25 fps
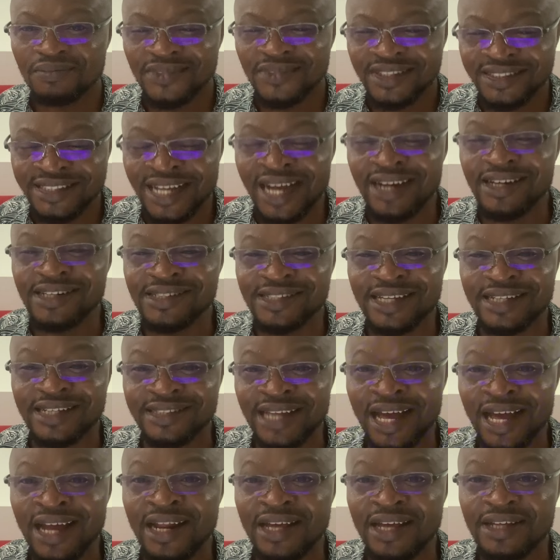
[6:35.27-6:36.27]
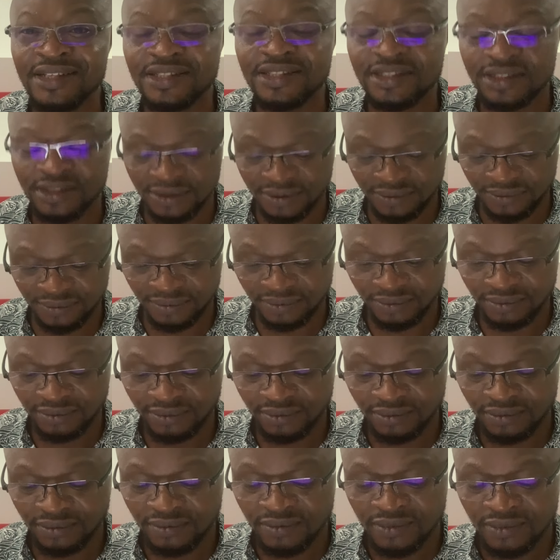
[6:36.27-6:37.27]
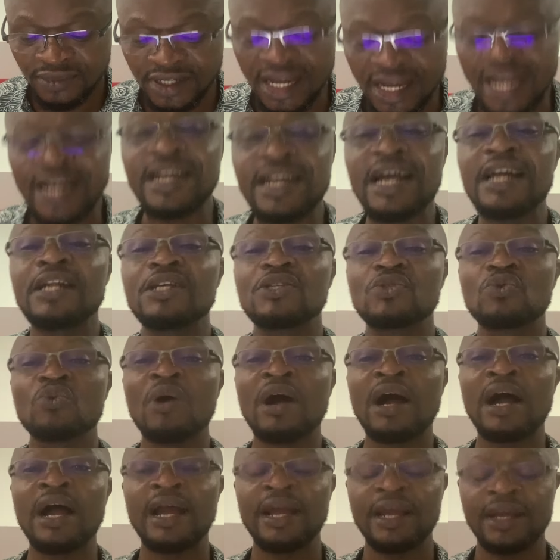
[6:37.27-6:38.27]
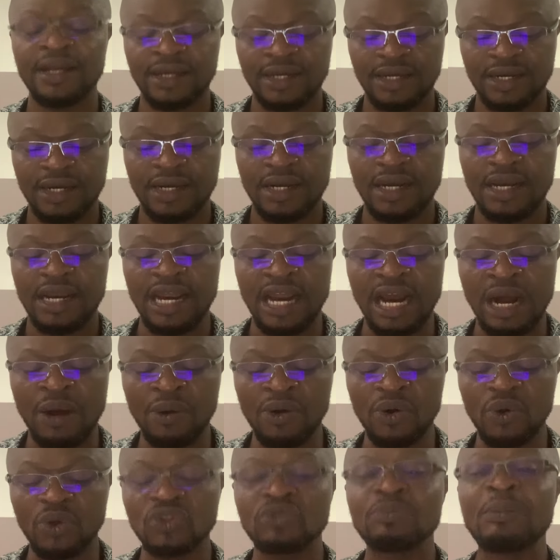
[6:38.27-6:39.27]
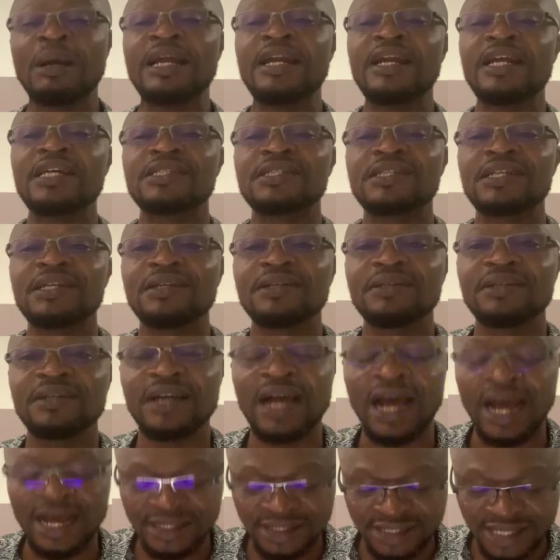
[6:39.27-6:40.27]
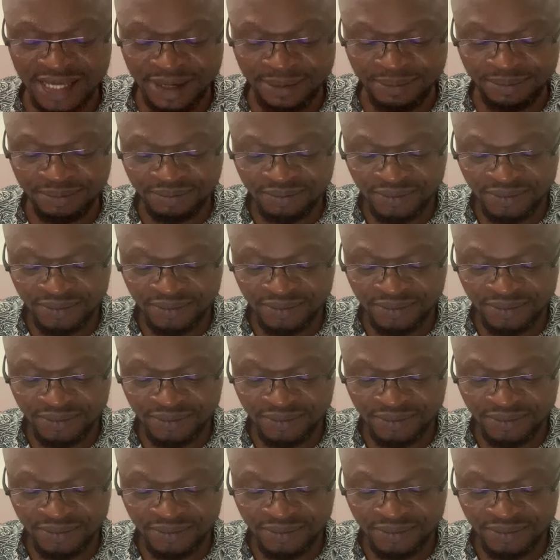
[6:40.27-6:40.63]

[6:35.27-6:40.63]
That is a talent. And that is why I want to go to my next item.